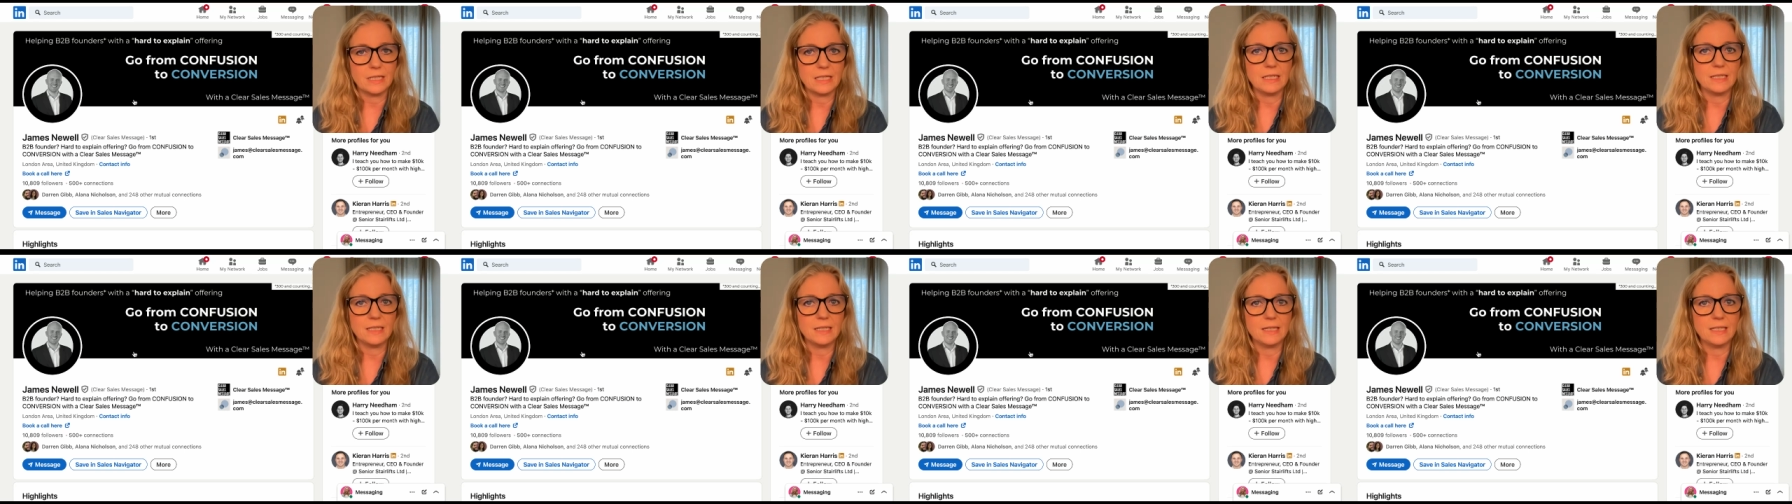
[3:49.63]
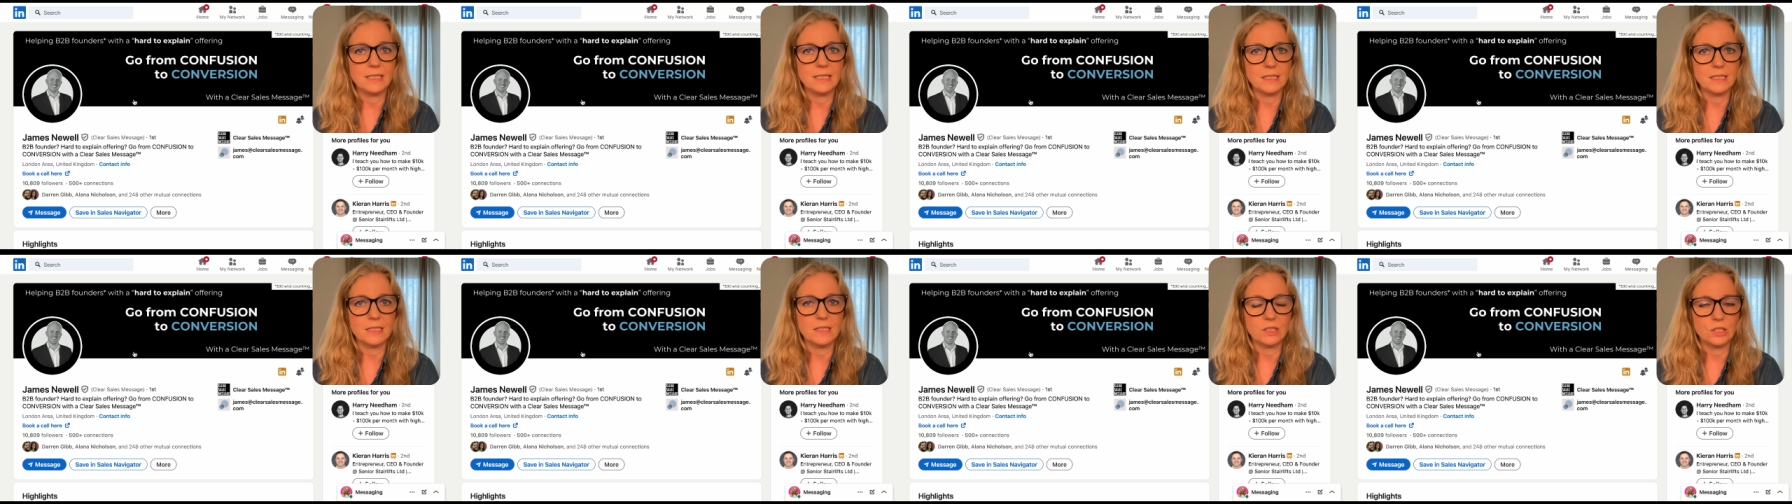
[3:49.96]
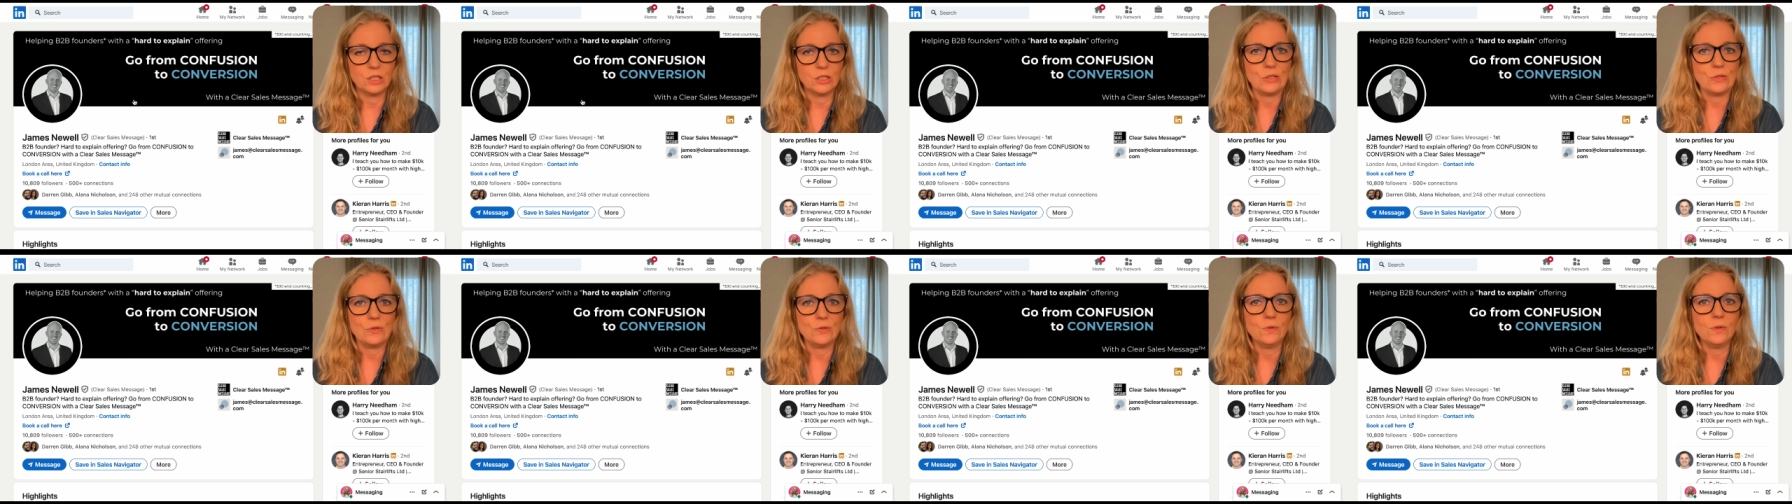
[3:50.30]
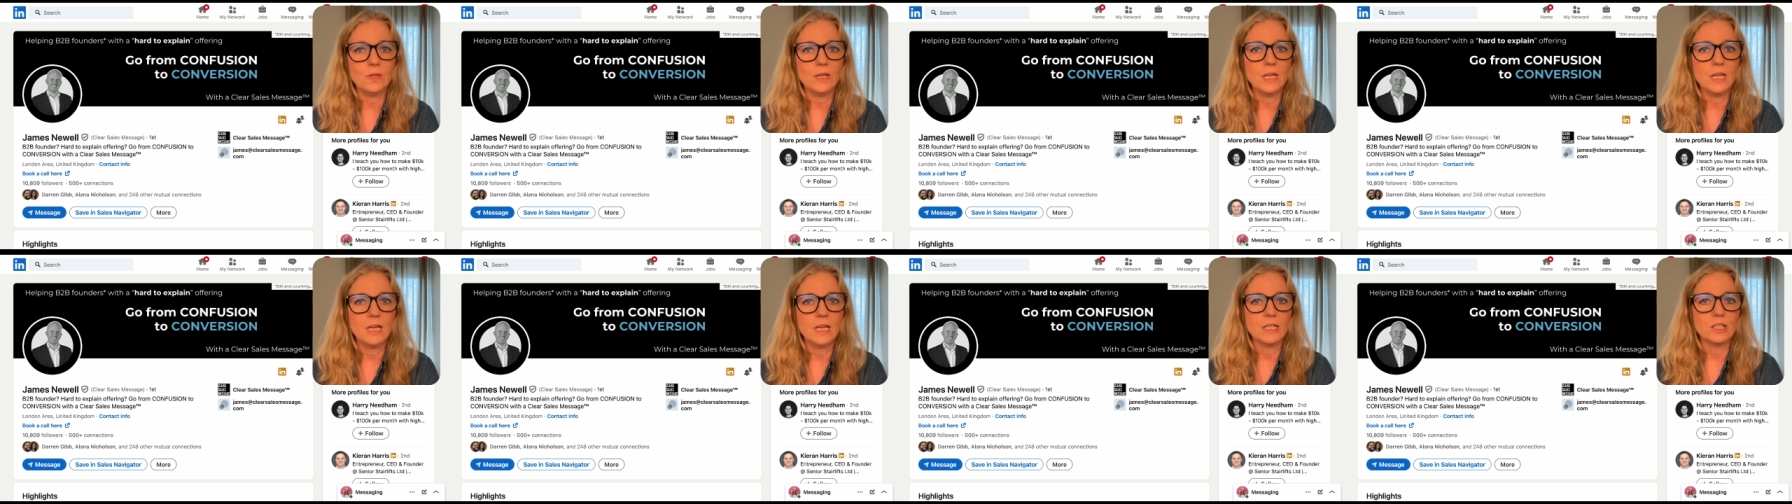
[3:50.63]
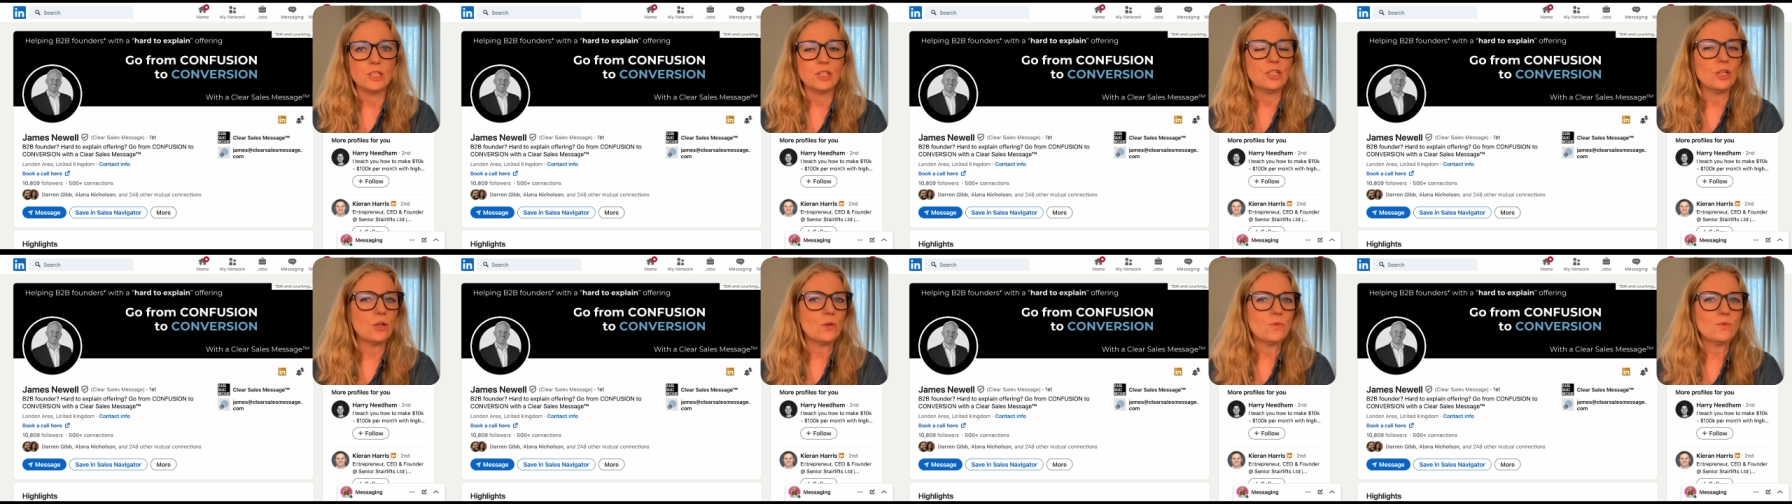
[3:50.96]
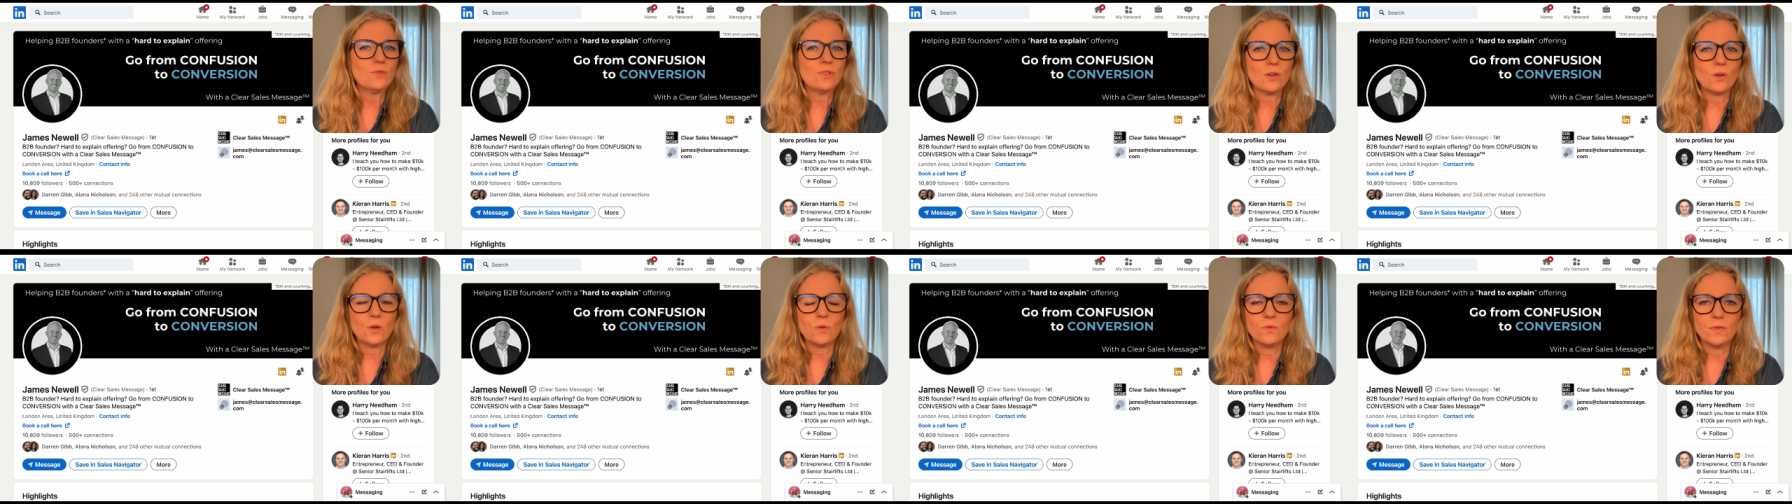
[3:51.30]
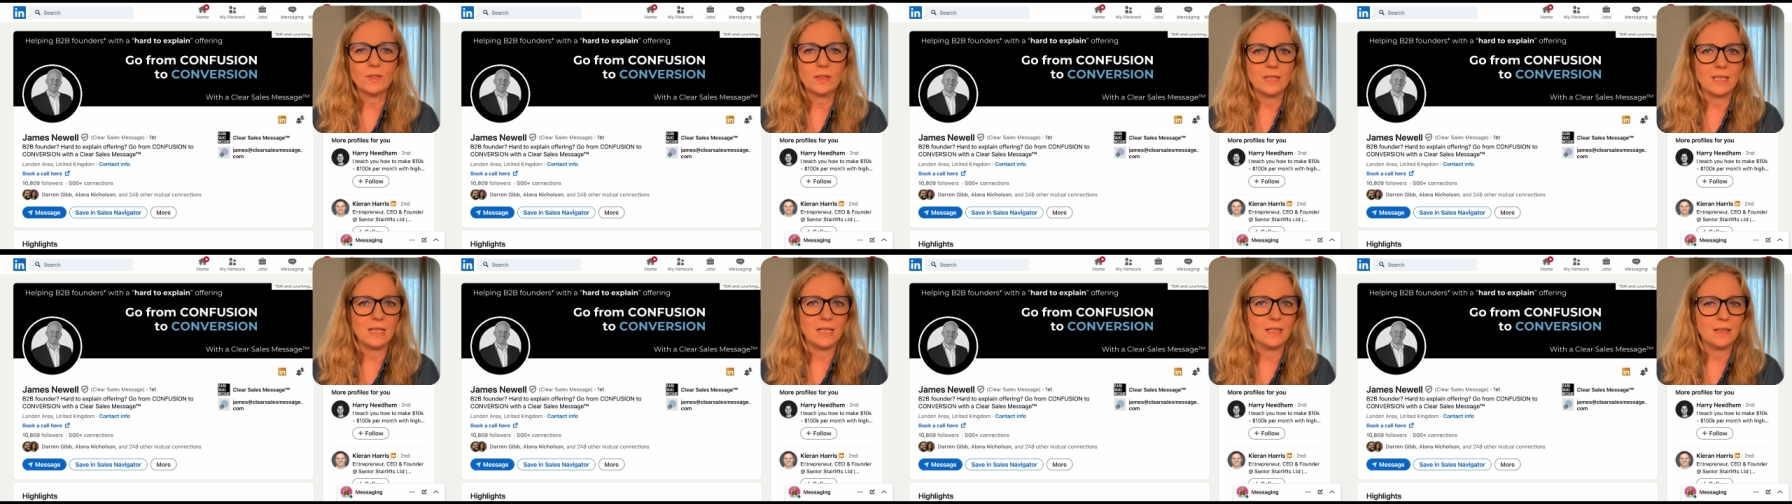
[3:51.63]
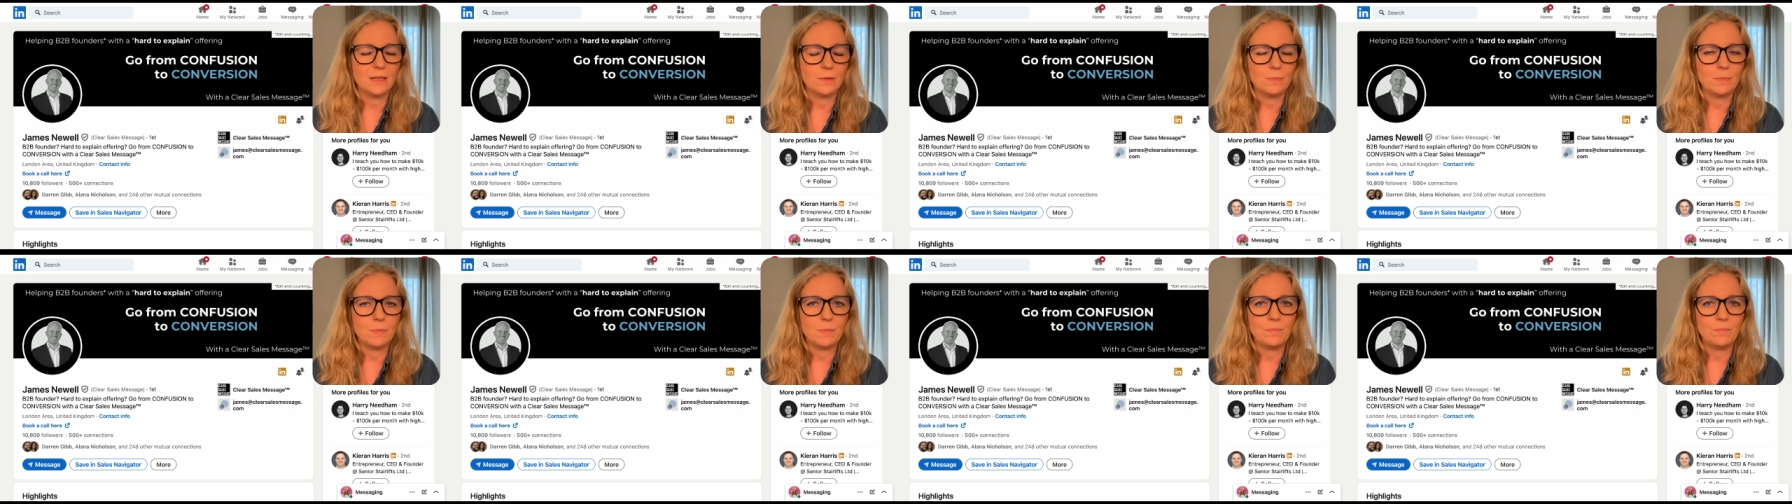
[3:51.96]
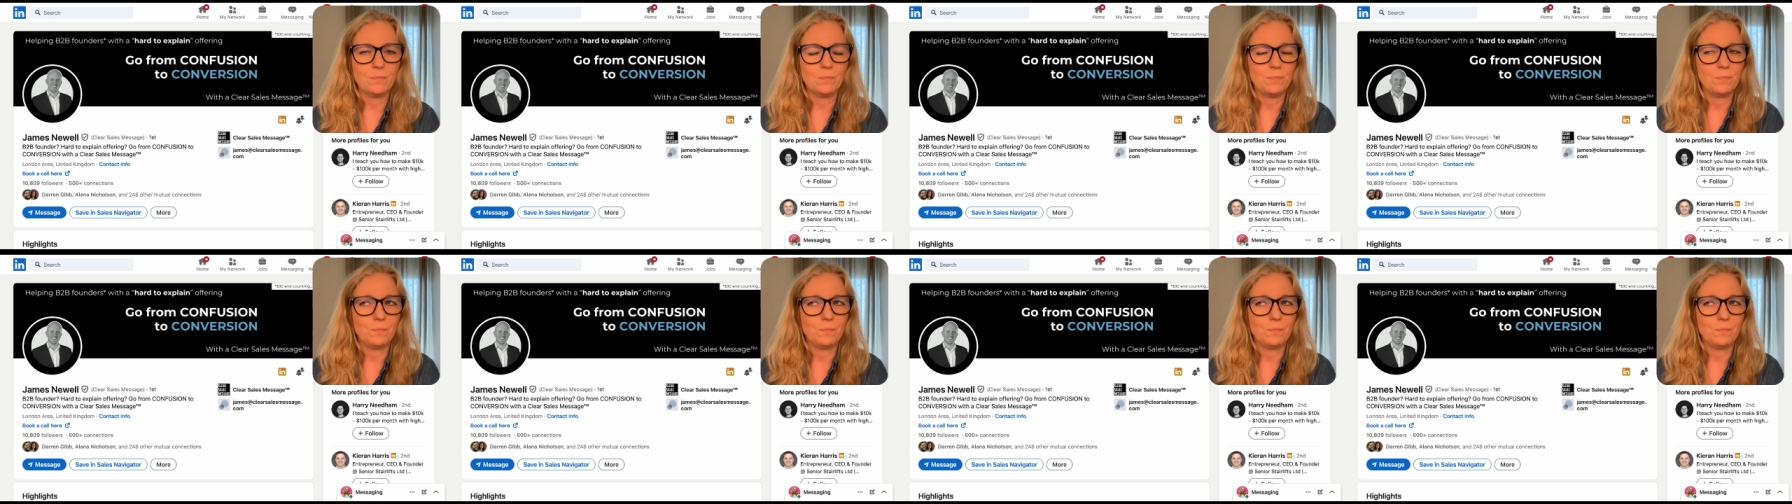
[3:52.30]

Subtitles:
in this too. Don't overthink the